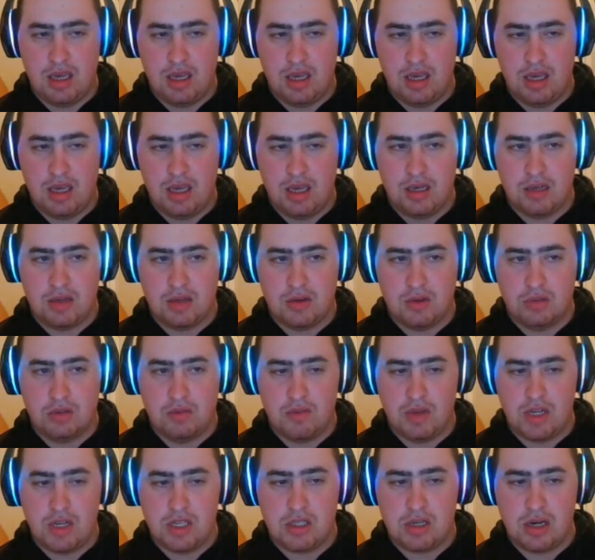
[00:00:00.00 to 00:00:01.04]
Golden
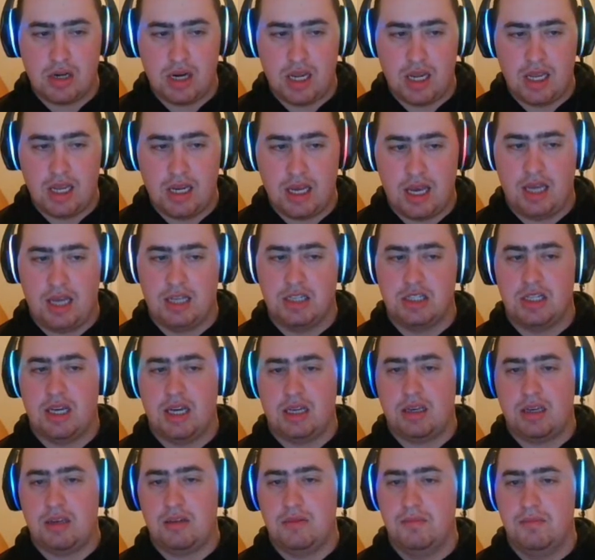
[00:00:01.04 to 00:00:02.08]
Avenger, and
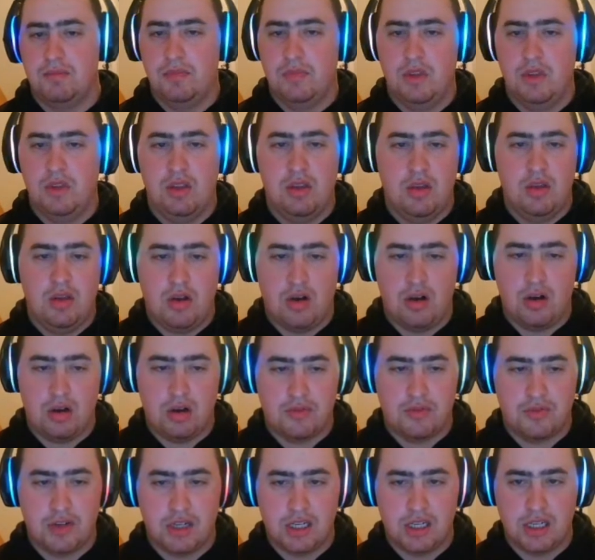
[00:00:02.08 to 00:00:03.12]
Hatchiyak. All
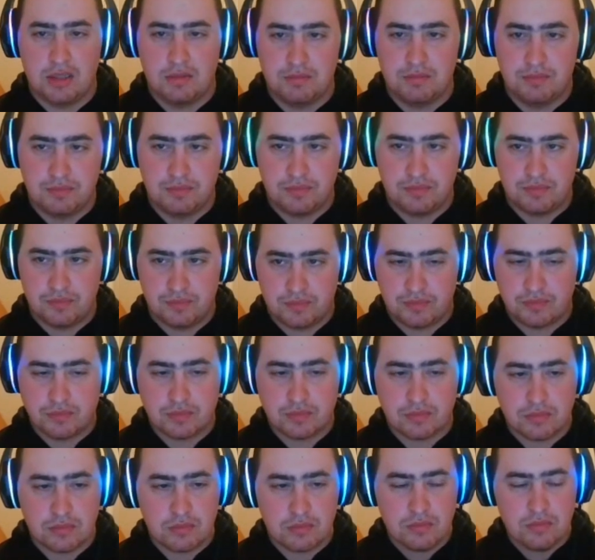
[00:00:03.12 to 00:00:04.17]
free.
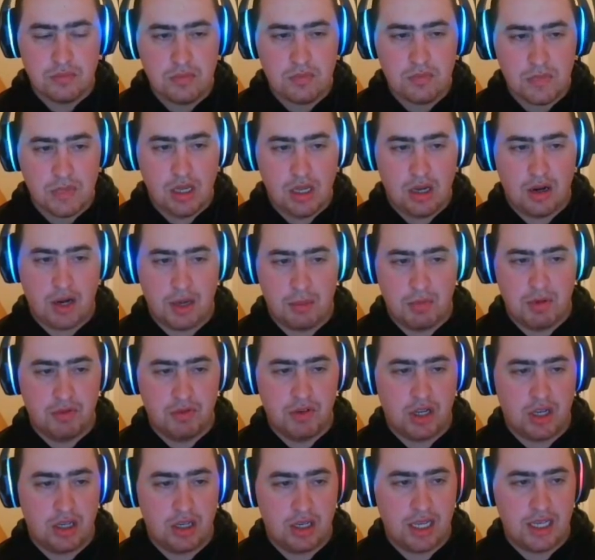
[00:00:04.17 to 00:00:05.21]
Alright, moving
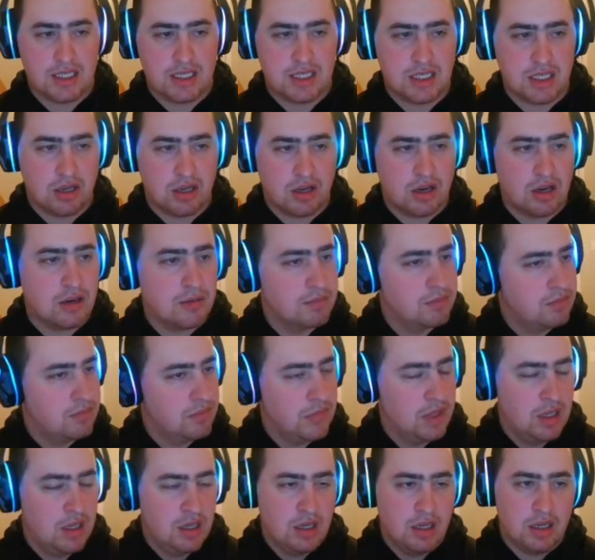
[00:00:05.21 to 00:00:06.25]
on. SCR.
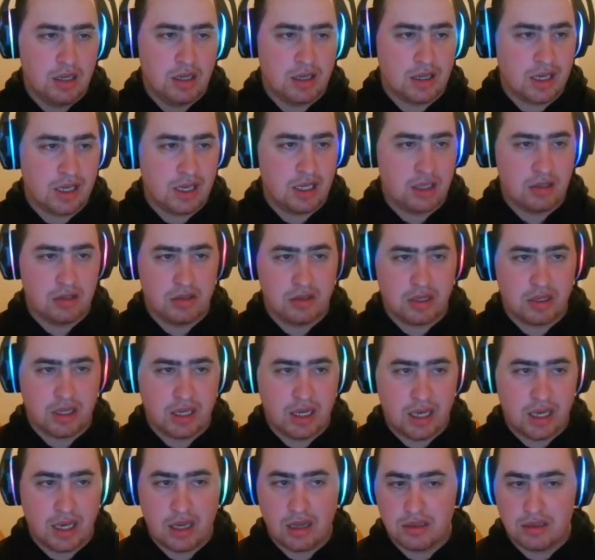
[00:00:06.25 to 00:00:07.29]
Again, you're looking
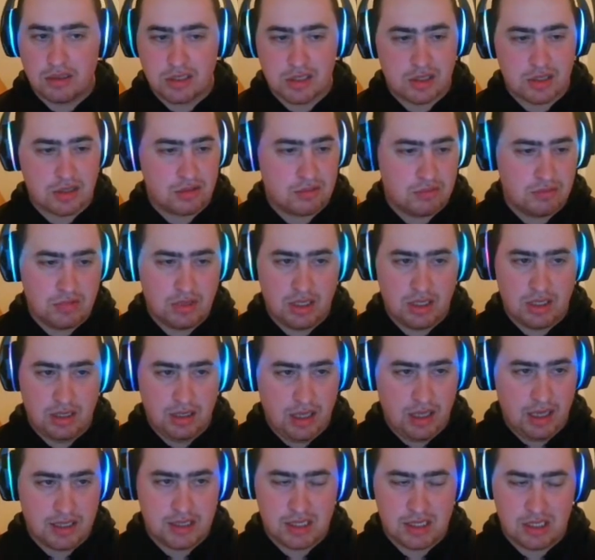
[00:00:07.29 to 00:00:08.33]
at just...
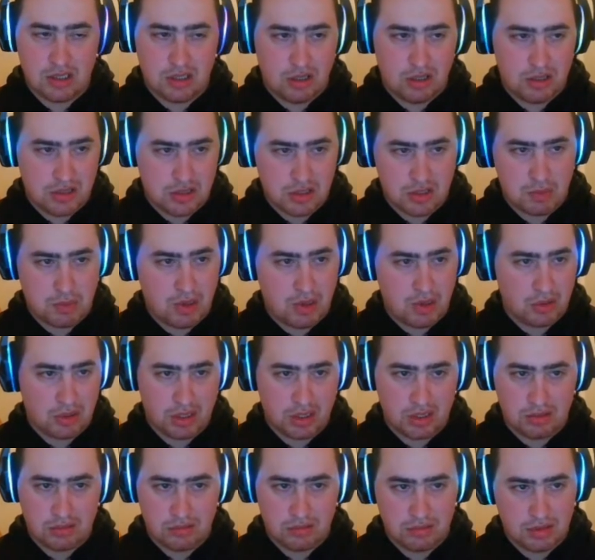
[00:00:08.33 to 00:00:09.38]
SCRs are just
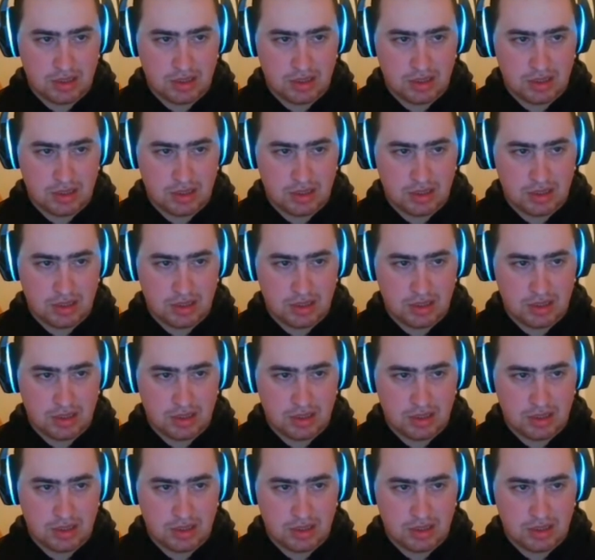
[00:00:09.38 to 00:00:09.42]
broken.